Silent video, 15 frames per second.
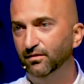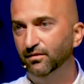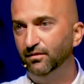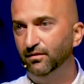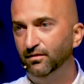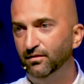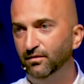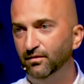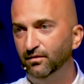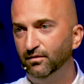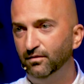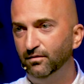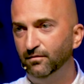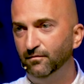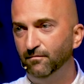
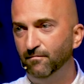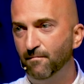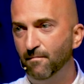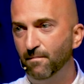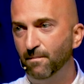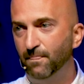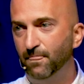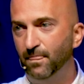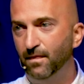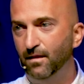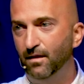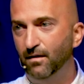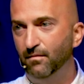No one is speaking in this clip.